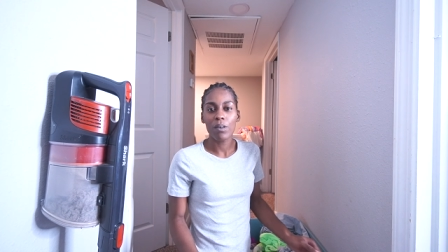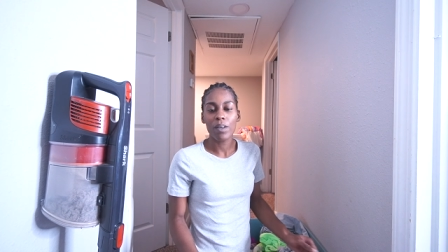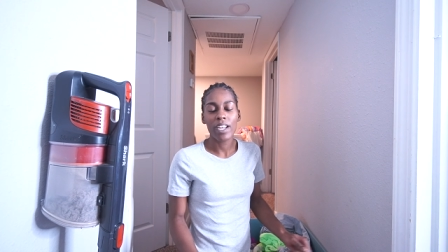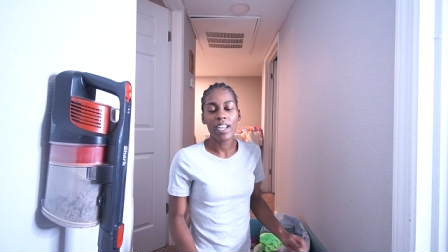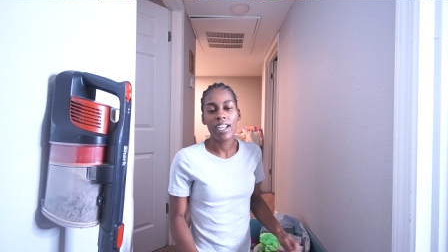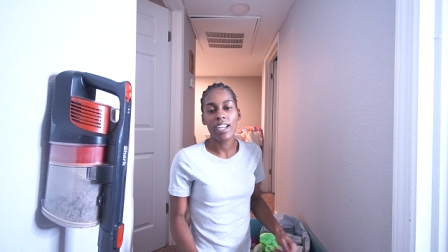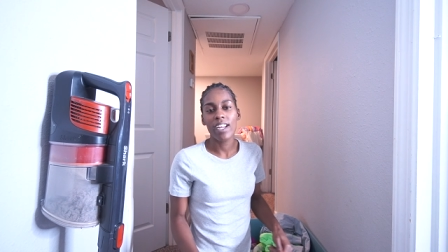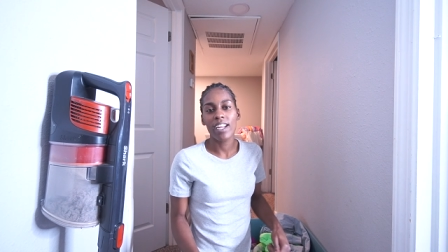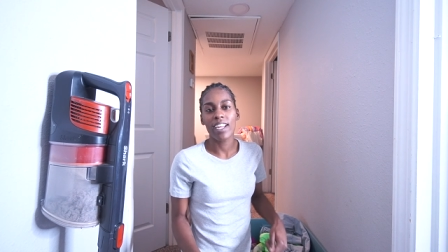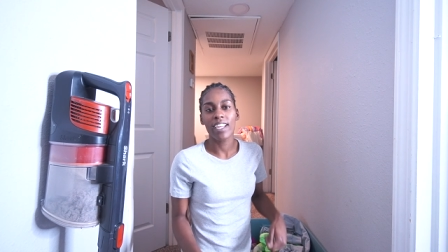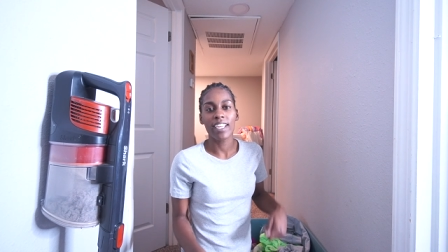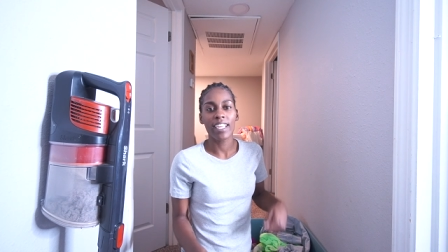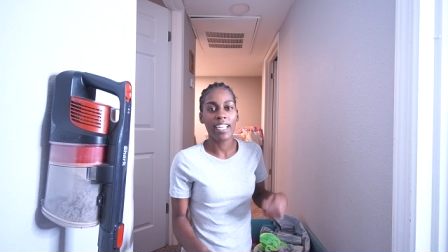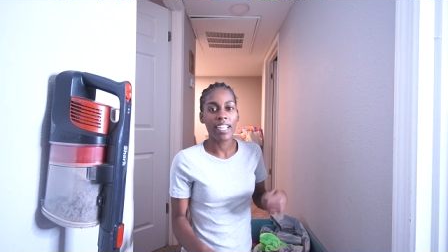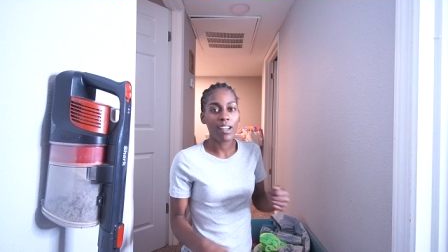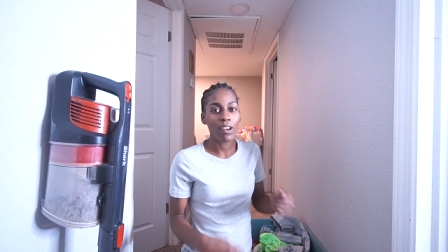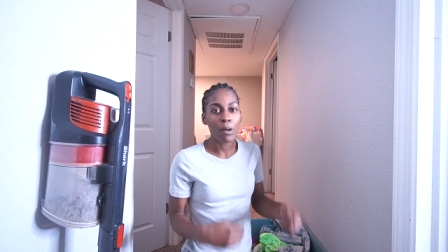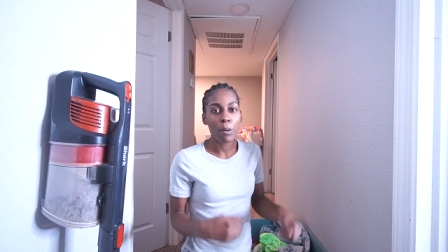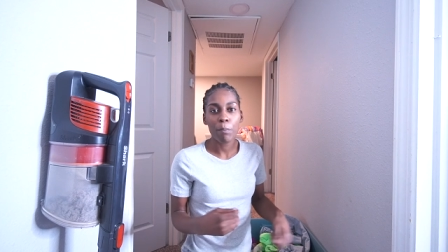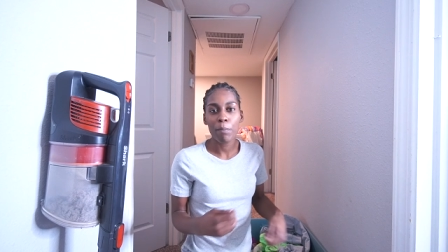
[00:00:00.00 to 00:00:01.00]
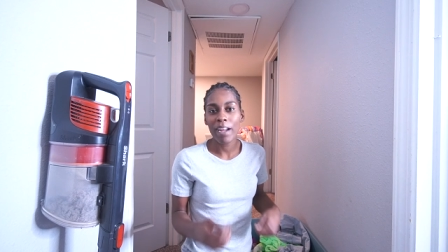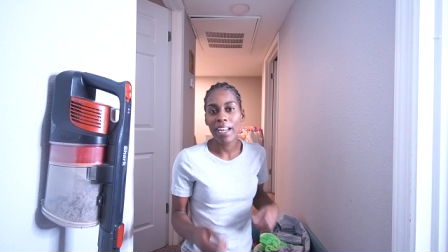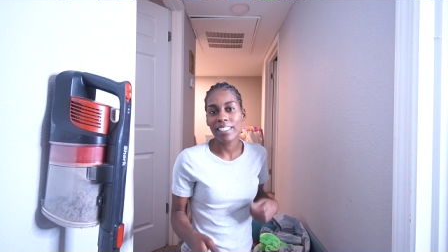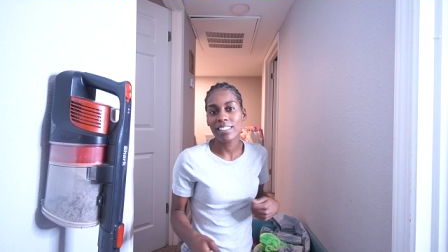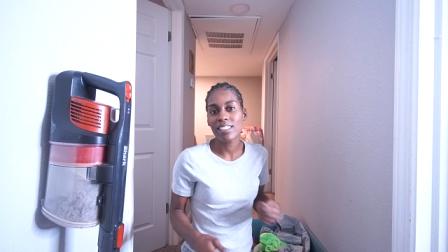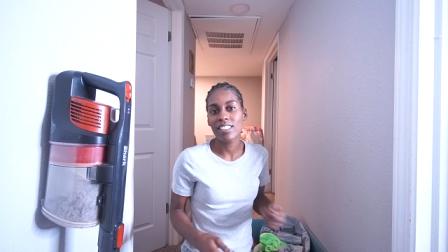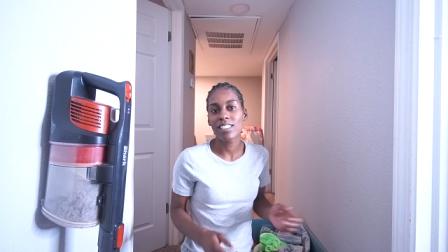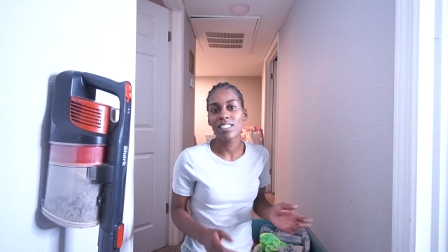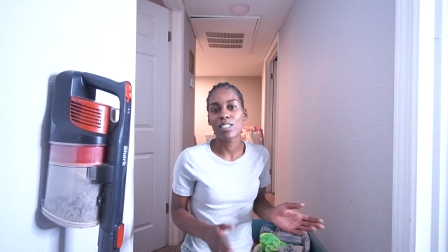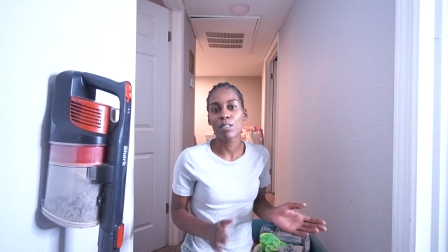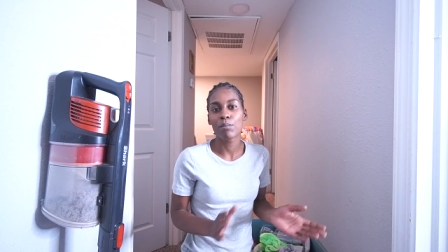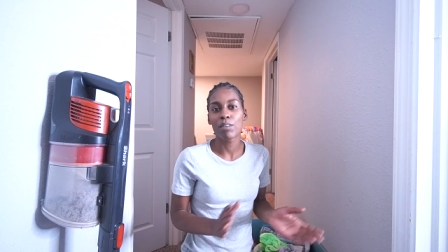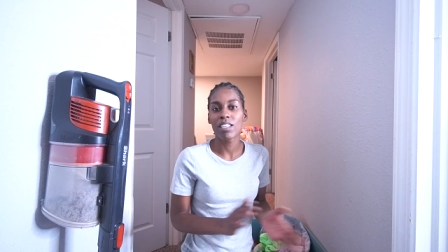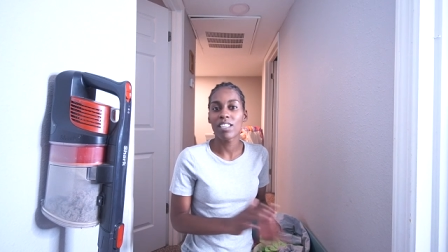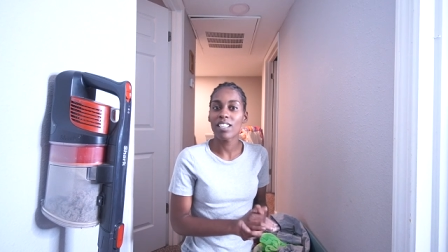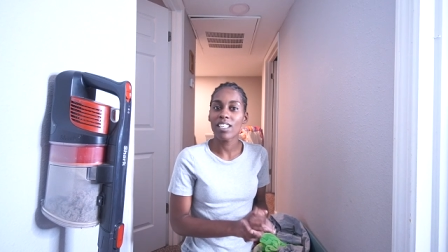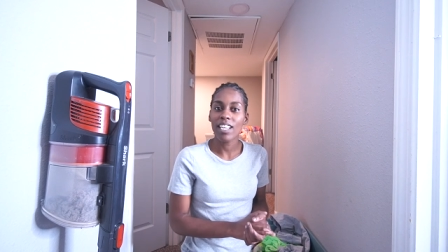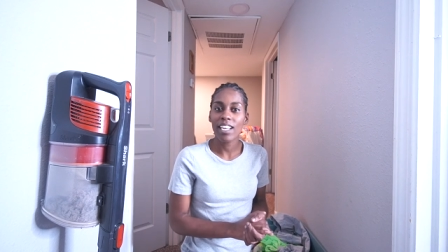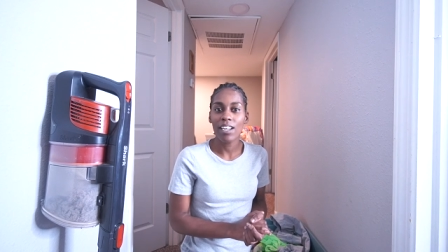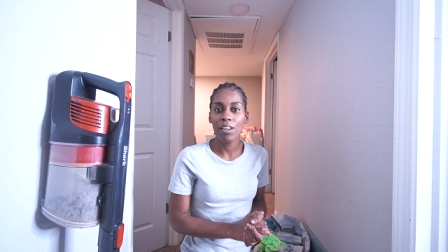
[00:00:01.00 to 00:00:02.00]
ahead and get her back to some
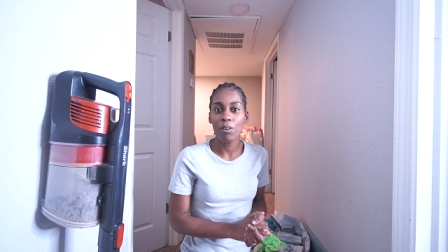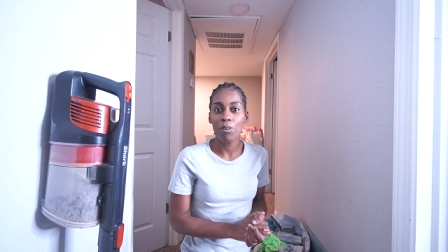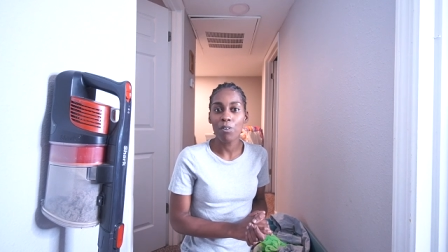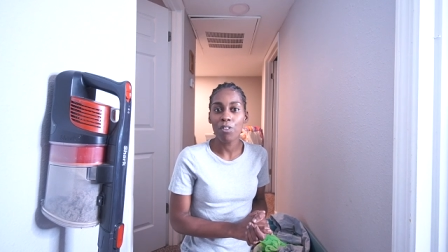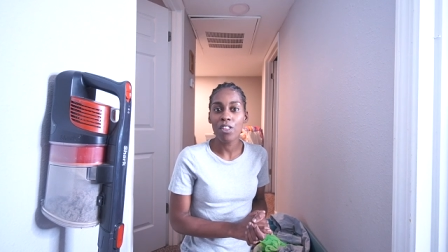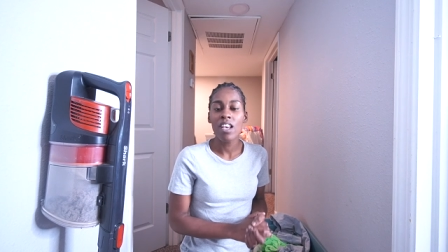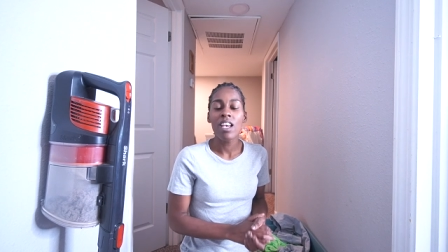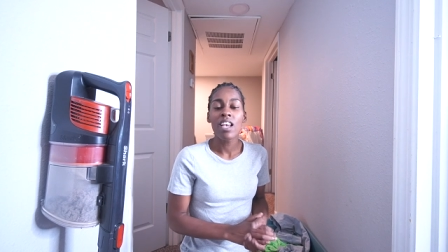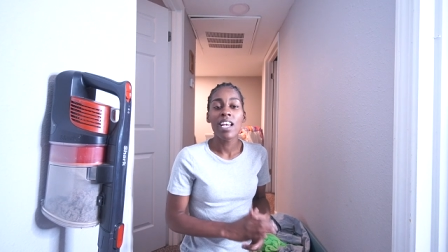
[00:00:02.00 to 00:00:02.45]
good health.